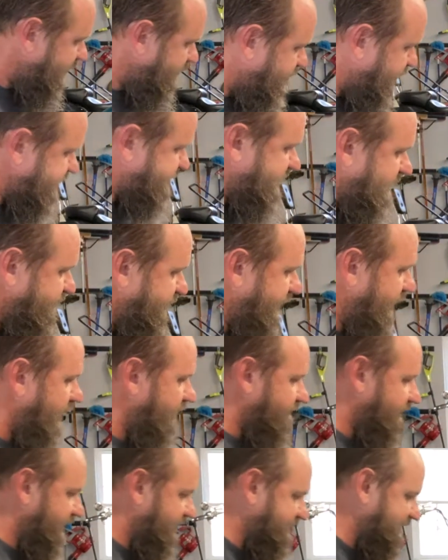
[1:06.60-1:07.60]
put something
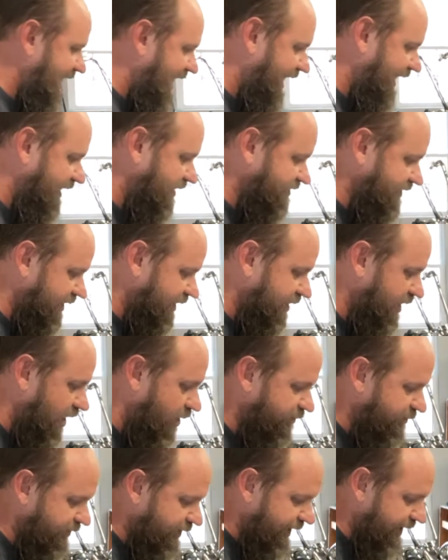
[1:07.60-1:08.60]
over the tank to
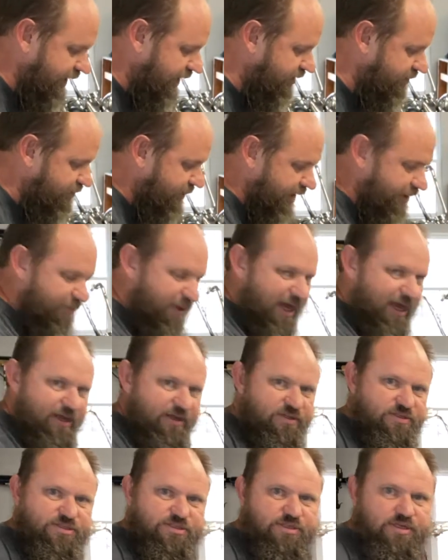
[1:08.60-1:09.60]
hopefully
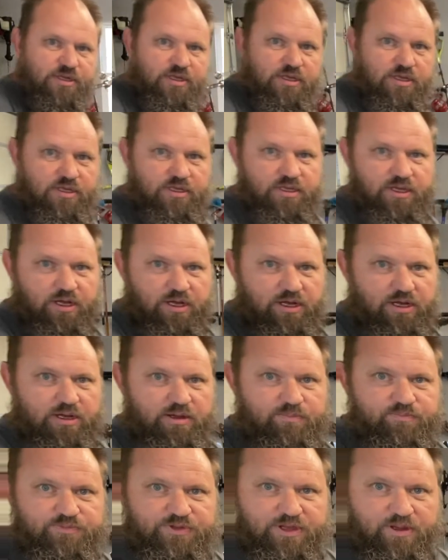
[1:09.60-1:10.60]
minimize
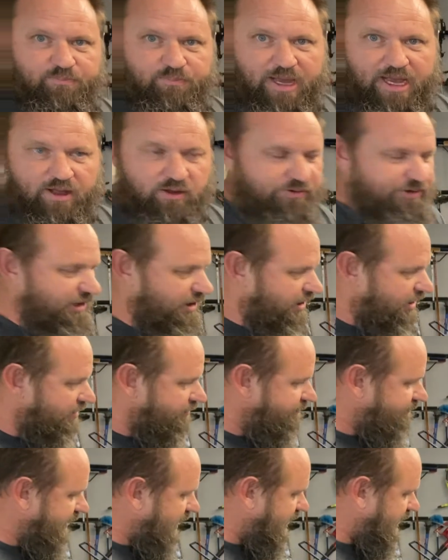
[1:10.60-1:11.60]
the amount
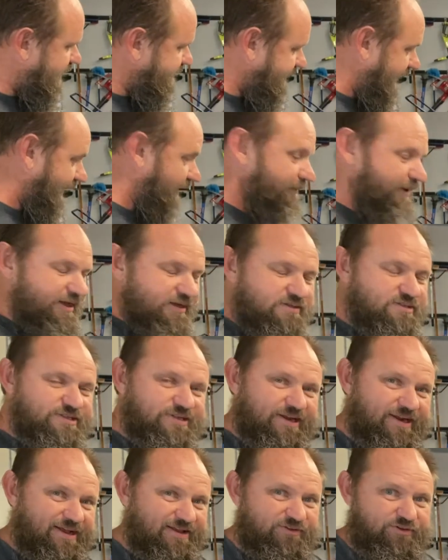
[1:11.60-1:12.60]
of damage
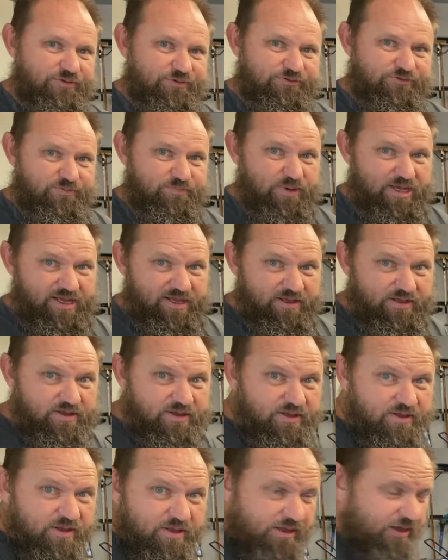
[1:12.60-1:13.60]
that I do to my
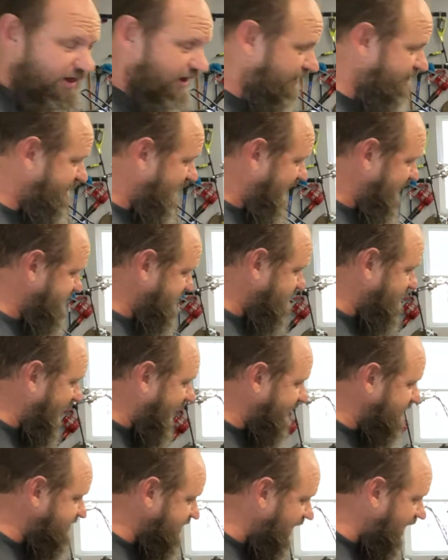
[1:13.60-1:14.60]
fancy
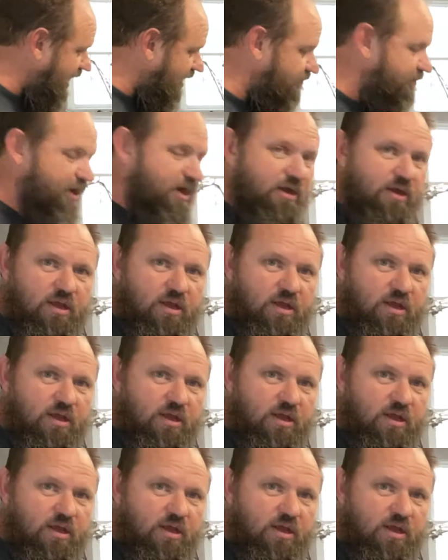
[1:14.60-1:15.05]
paint job.